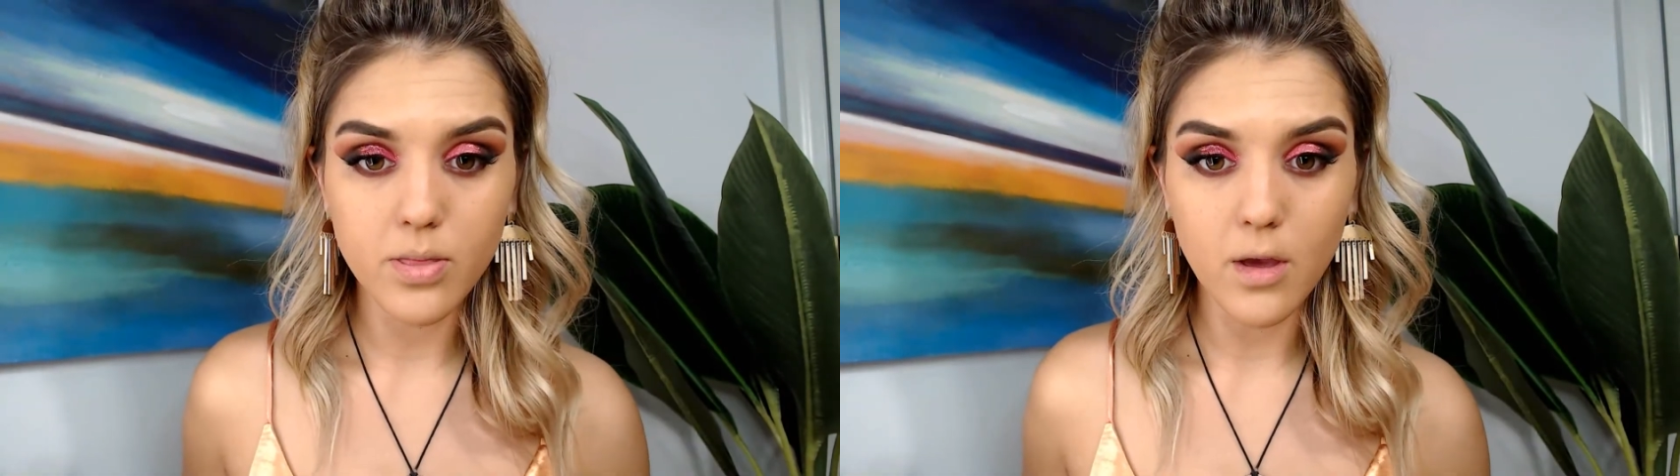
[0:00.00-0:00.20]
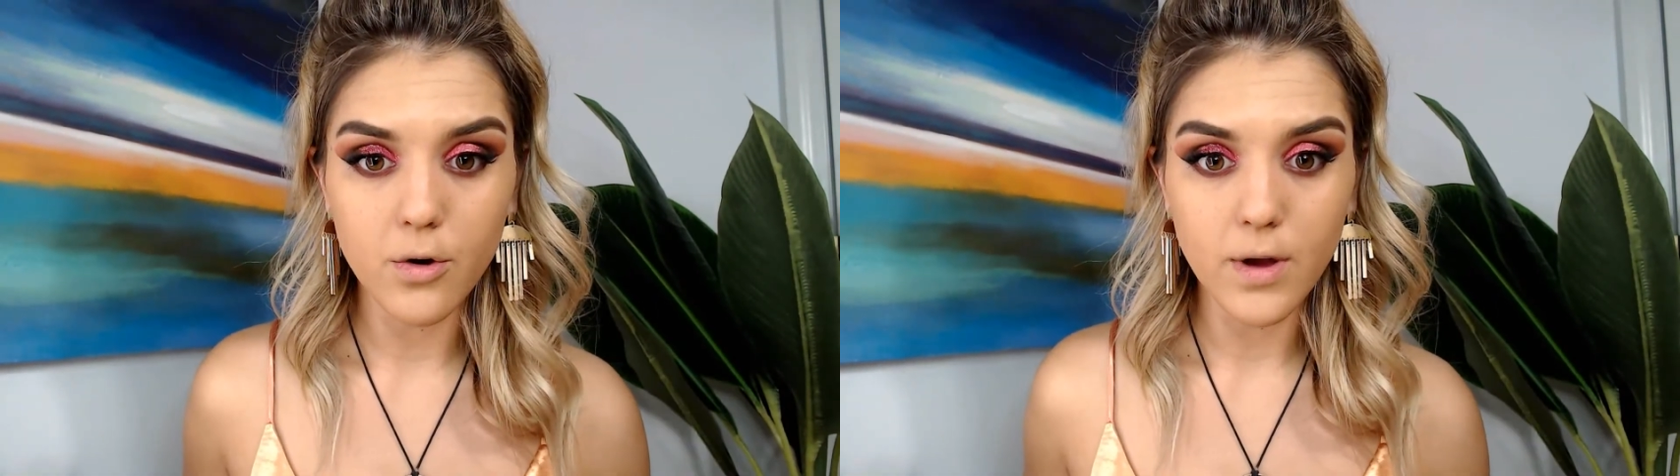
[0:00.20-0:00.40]

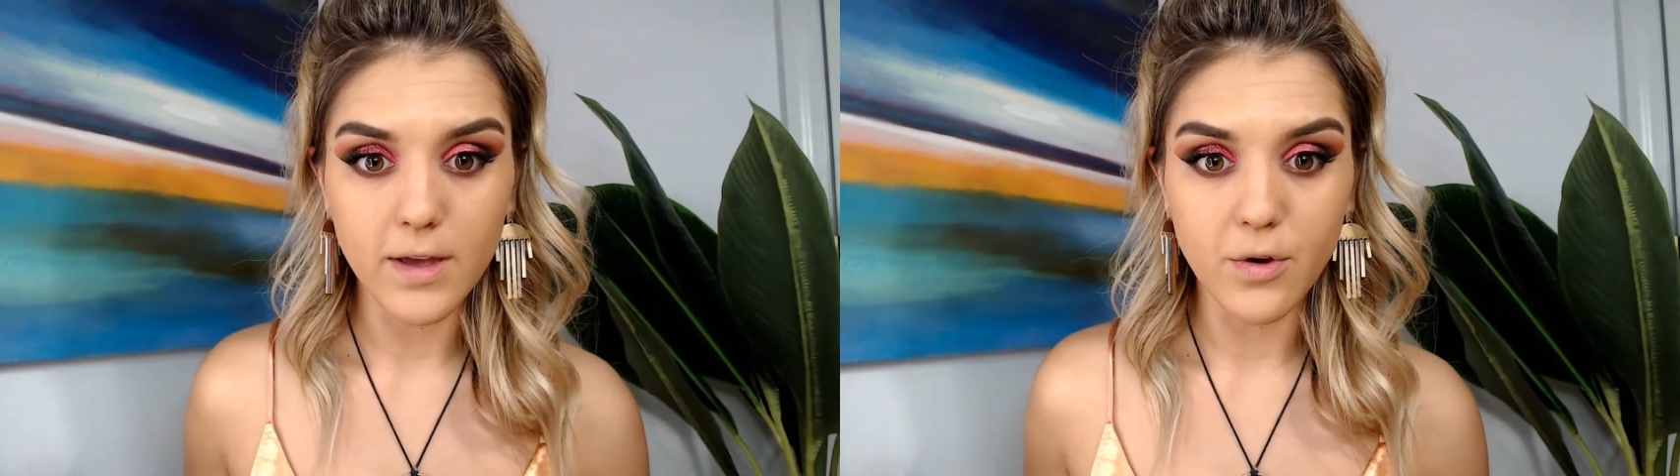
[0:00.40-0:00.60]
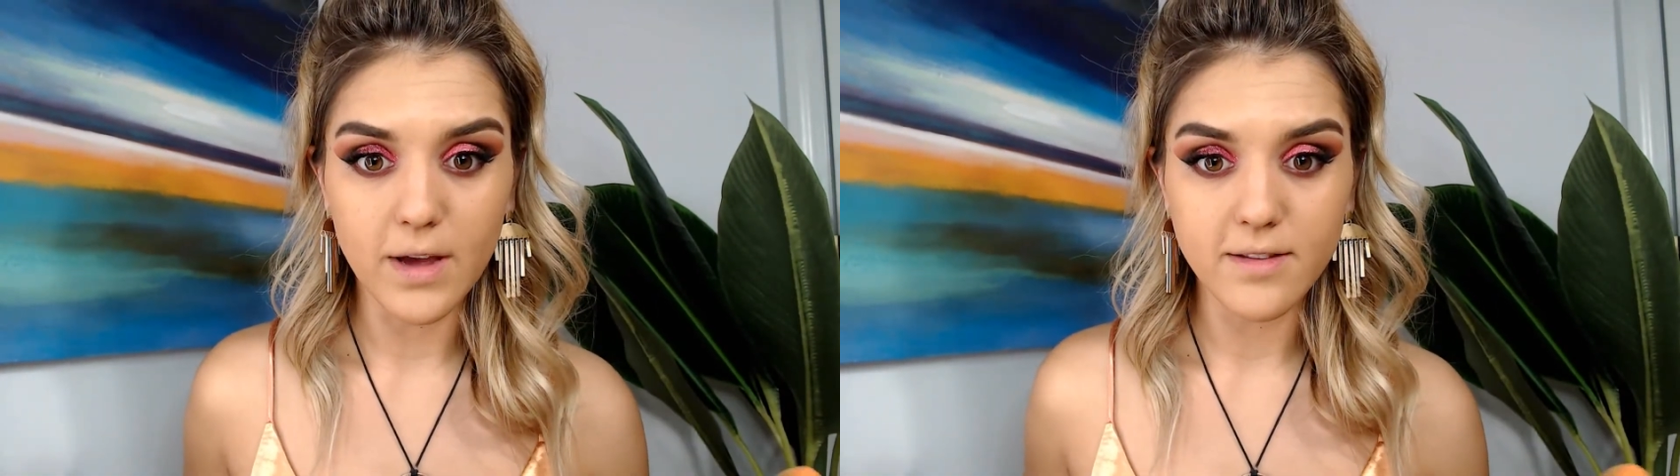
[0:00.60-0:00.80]
Okay,
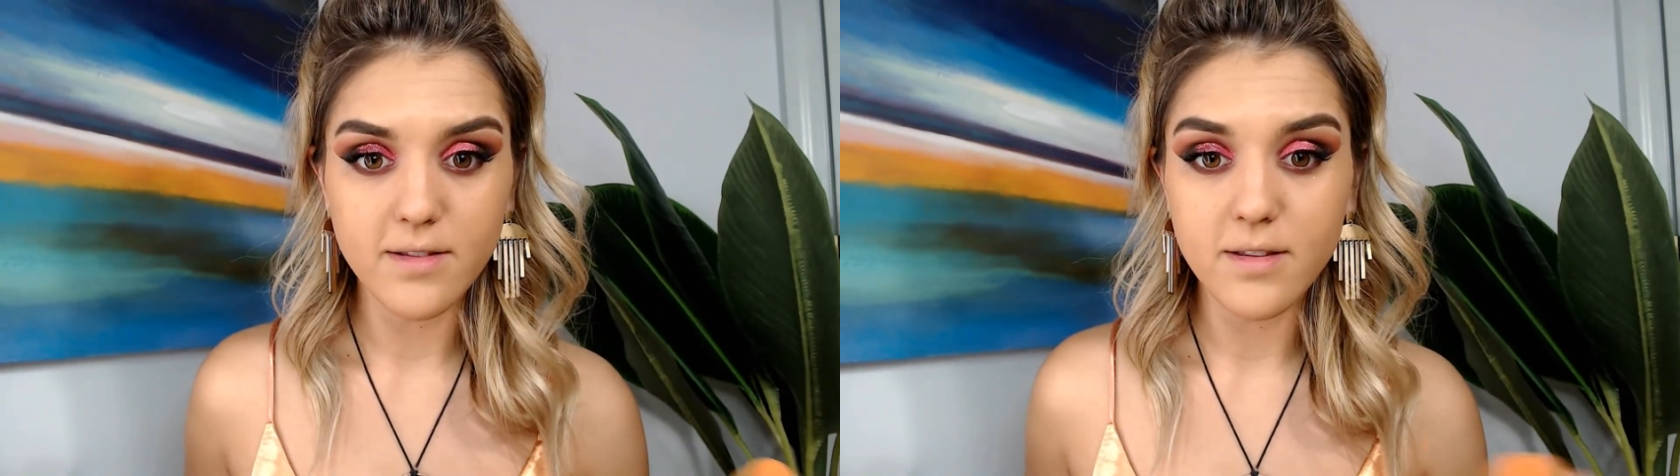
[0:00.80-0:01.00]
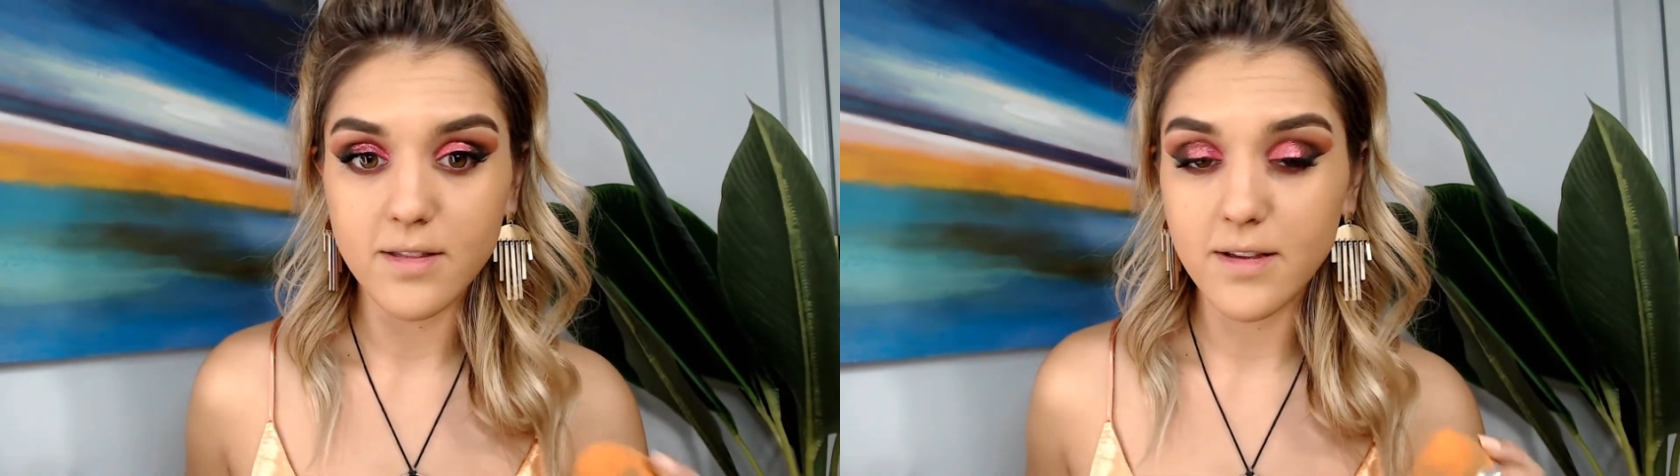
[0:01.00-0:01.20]
you
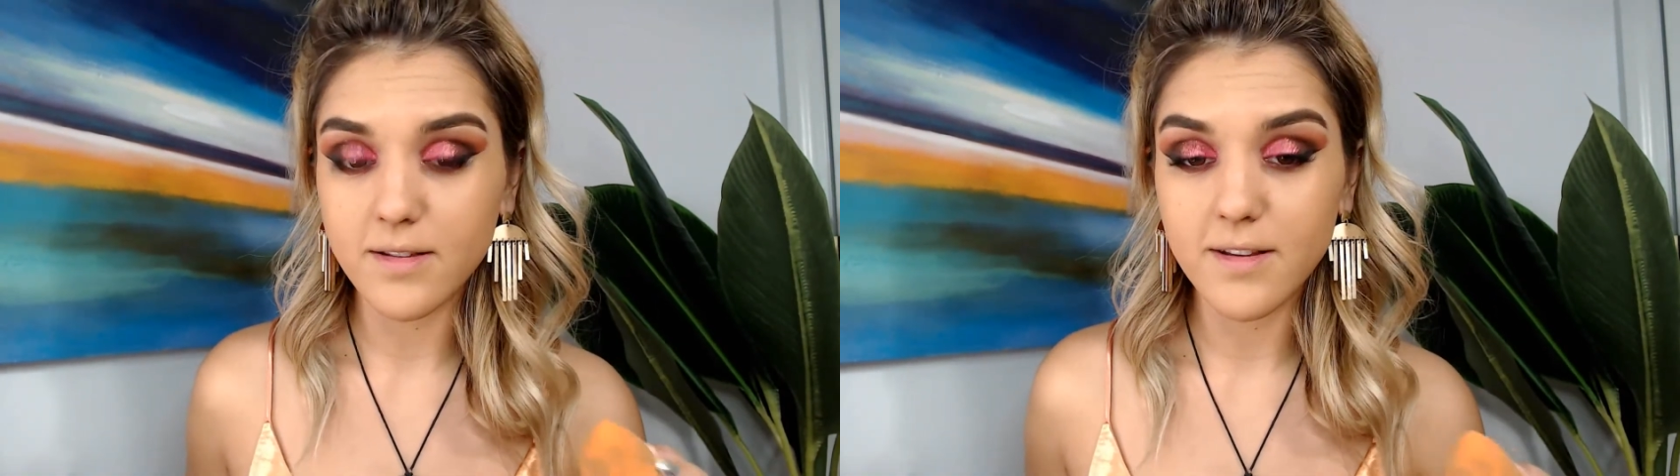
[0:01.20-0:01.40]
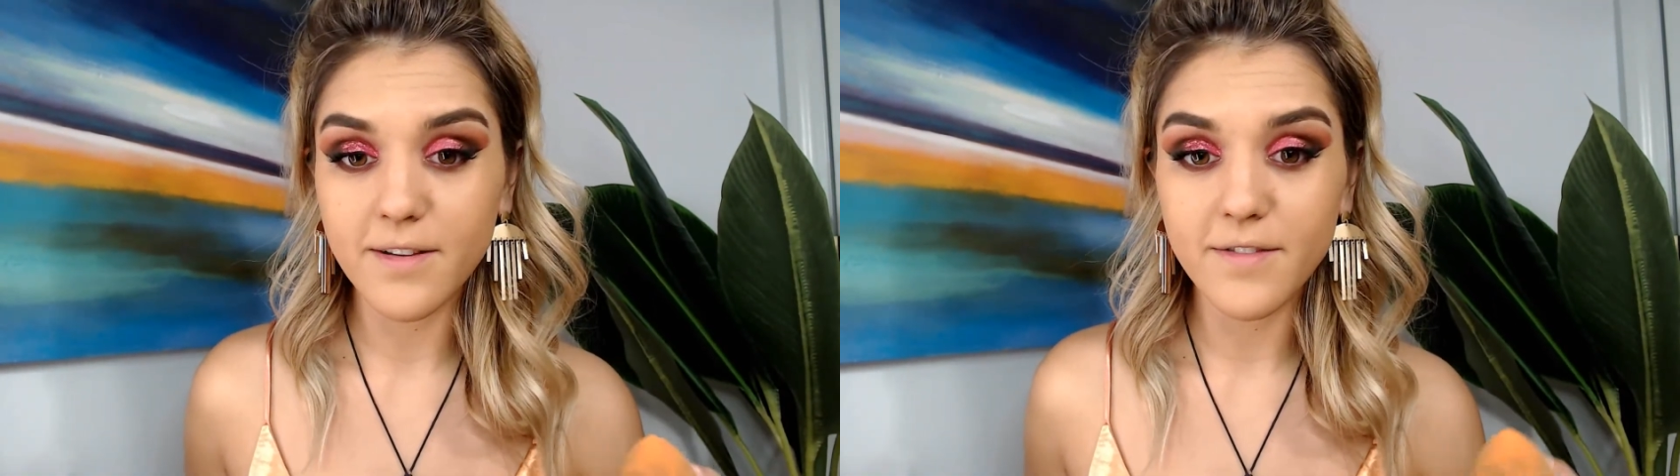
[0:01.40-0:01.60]
guys, this stuff